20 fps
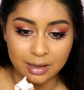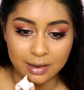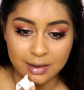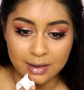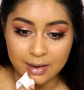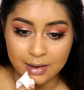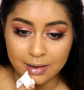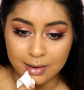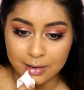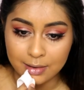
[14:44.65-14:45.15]
and
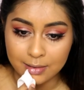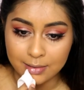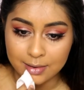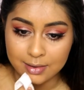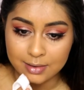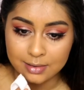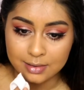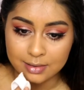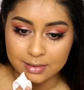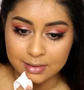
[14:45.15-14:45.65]
then
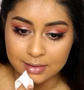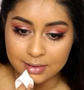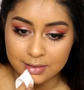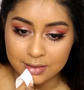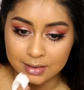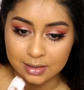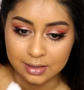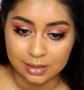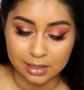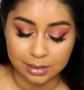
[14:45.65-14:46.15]
I
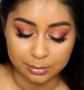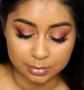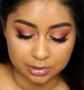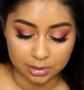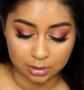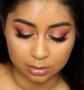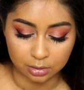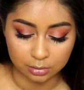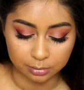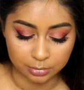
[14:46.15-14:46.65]
get
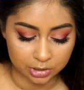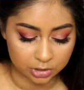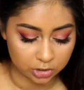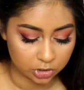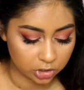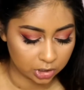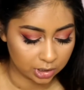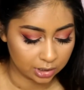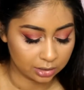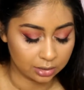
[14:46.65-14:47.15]
lipstick on my
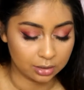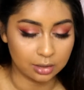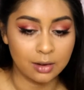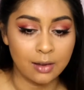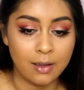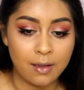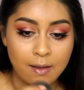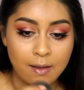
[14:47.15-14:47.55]
chin.